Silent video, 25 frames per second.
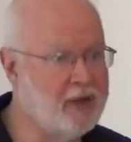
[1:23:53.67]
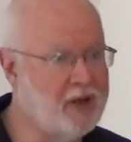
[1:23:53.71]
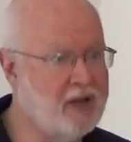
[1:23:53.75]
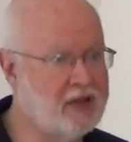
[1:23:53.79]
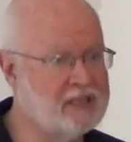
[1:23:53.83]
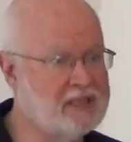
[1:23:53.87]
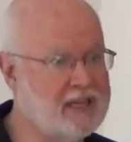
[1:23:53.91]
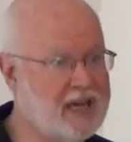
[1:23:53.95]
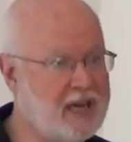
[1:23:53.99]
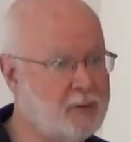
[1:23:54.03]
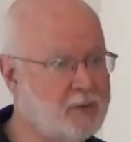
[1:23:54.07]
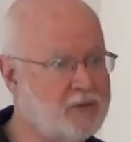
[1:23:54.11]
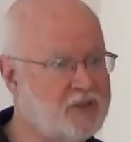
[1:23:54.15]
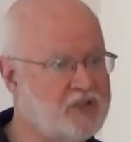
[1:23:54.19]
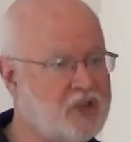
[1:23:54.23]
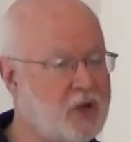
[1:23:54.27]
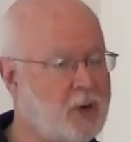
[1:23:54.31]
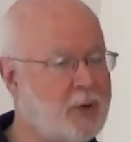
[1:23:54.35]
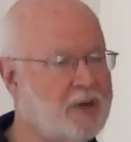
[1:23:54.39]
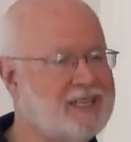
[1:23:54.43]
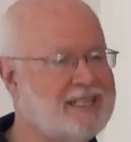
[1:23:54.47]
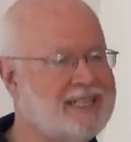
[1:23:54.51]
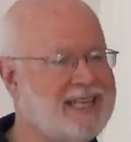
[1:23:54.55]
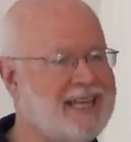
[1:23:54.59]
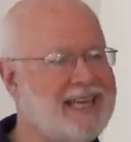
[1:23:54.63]
because God was
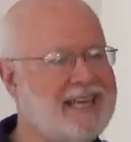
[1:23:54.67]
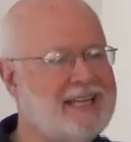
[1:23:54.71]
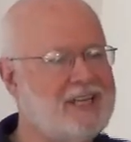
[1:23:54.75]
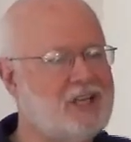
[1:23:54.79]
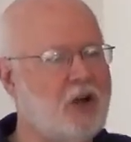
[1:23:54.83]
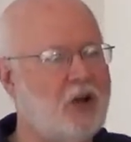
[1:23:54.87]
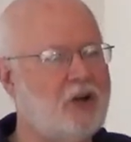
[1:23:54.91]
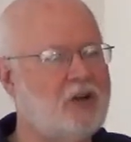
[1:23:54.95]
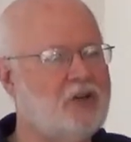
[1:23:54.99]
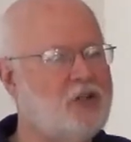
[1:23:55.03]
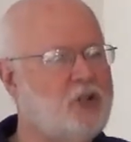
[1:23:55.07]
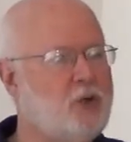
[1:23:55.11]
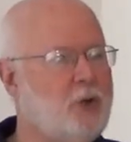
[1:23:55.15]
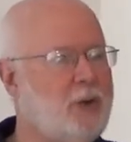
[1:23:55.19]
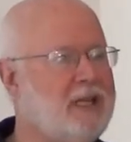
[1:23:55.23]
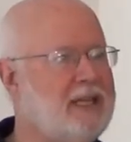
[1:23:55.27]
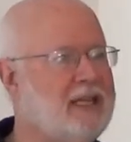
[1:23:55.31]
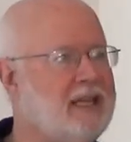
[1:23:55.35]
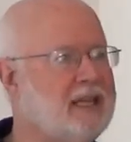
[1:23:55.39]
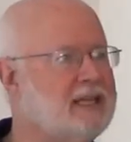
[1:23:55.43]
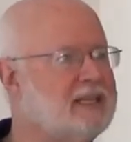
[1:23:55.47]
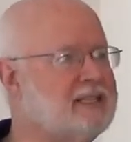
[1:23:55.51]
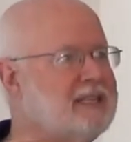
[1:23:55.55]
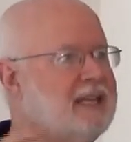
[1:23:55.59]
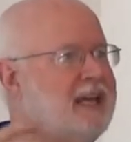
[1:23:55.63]
so intent on doing
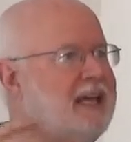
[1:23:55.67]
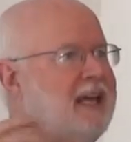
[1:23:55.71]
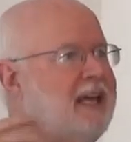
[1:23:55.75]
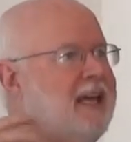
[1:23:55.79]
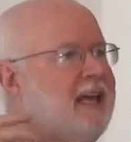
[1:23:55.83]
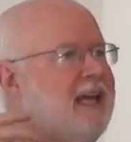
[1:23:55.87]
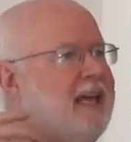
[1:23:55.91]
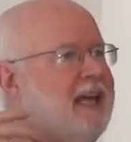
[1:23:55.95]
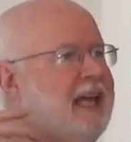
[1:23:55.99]
this.